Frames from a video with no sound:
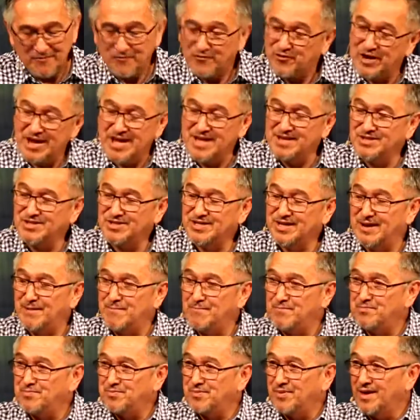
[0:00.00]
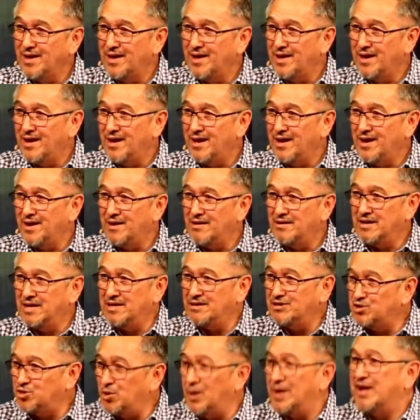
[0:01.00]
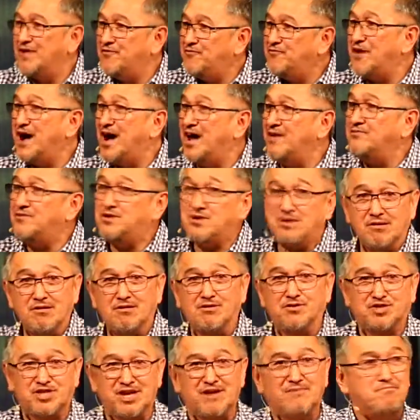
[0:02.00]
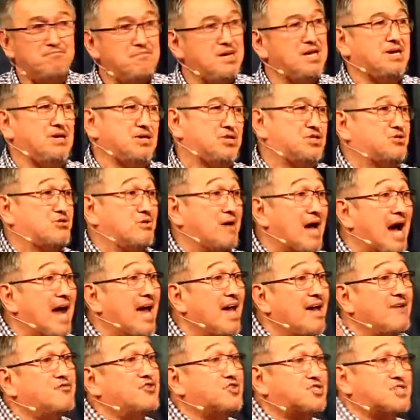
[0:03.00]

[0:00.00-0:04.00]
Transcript: Friends, in 25 years of ministry, I have